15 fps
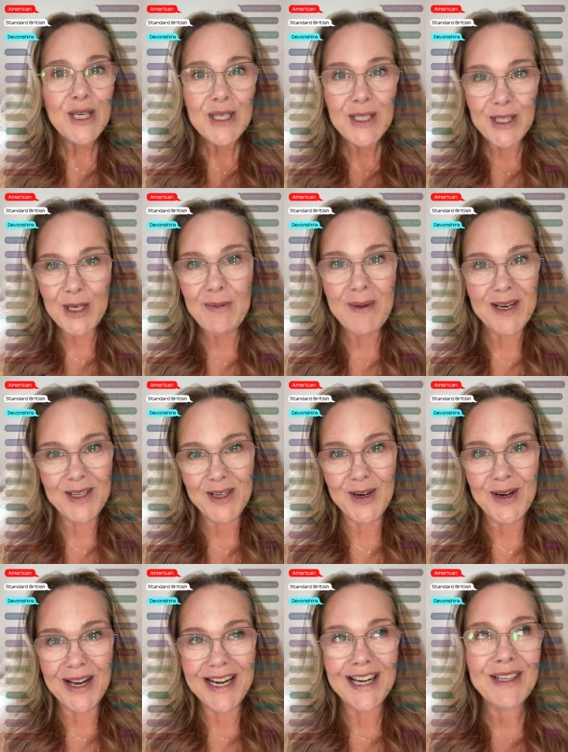You, my
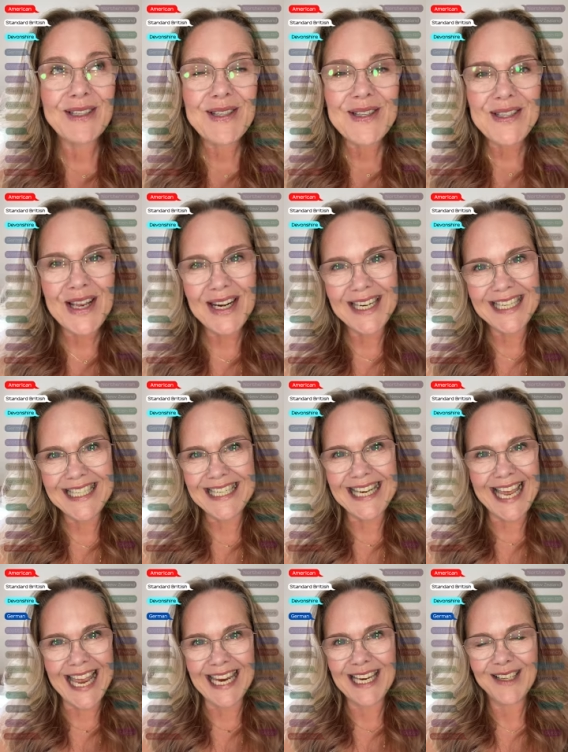darling, look stunning
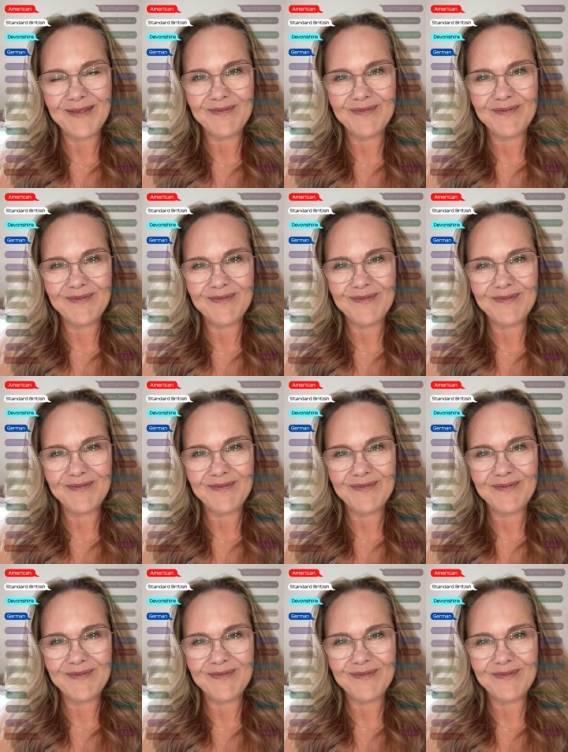today.